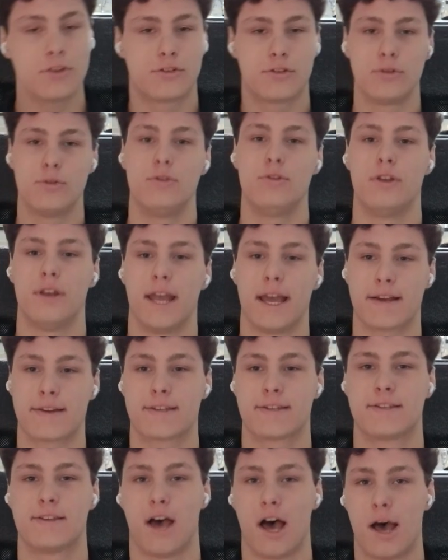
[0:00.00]
to the
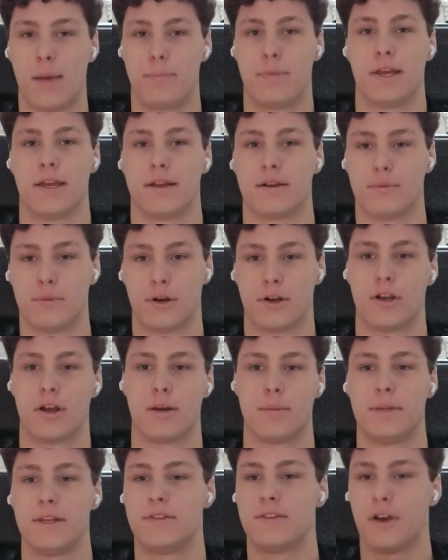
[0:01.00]
next topic. We're
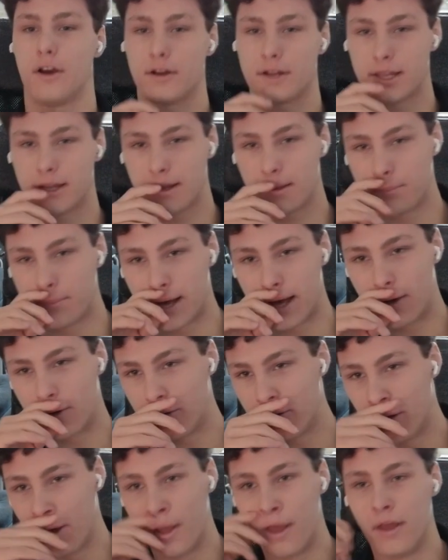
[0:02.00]
gonna be talking
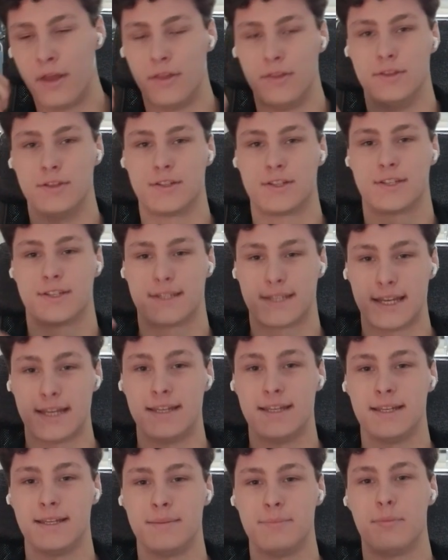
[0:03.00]
about the
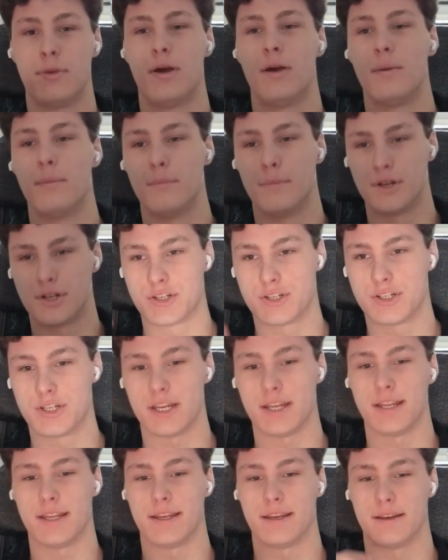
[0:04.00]
Steam
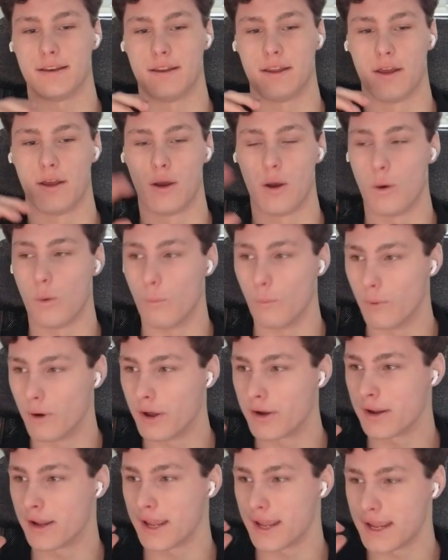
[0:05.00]
machine.
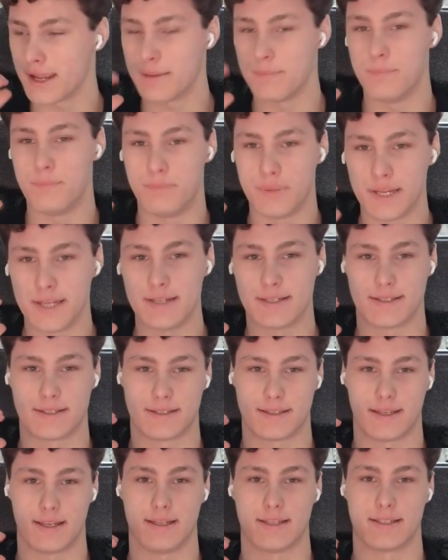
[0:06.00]
What a
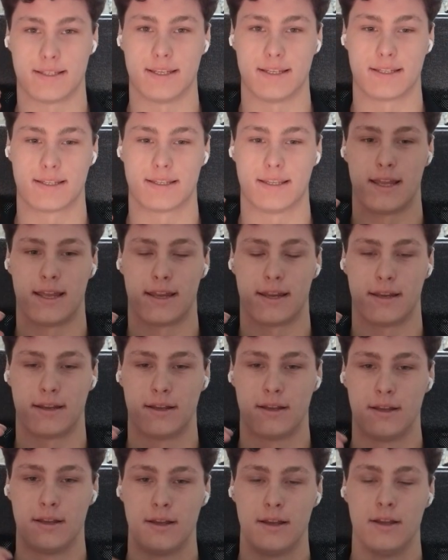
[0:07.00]
beast is this
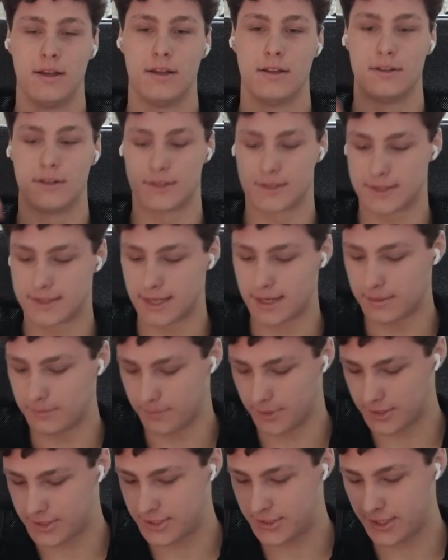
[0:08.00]
thing. The Steam
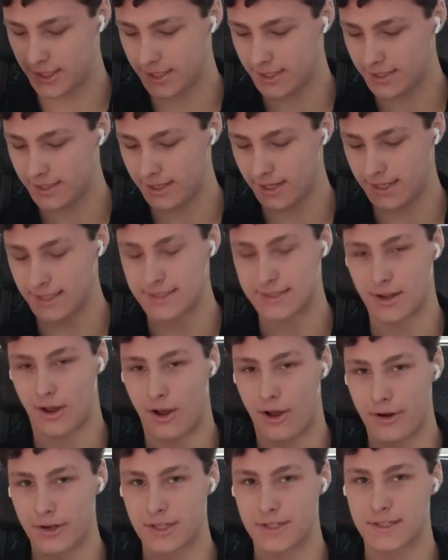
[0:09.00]
machine is
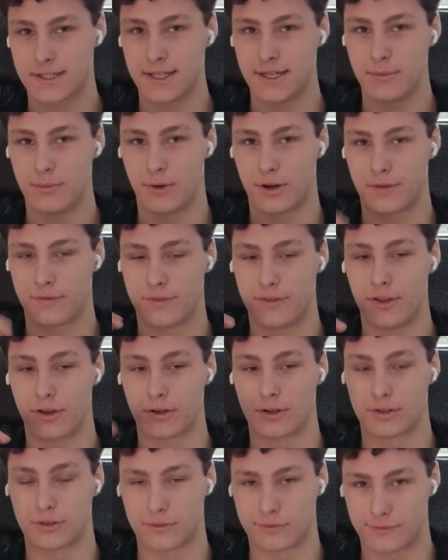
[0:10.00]
honestly one of the
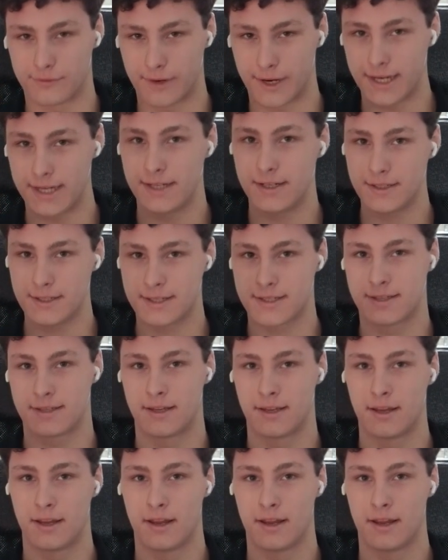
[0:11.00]
greatest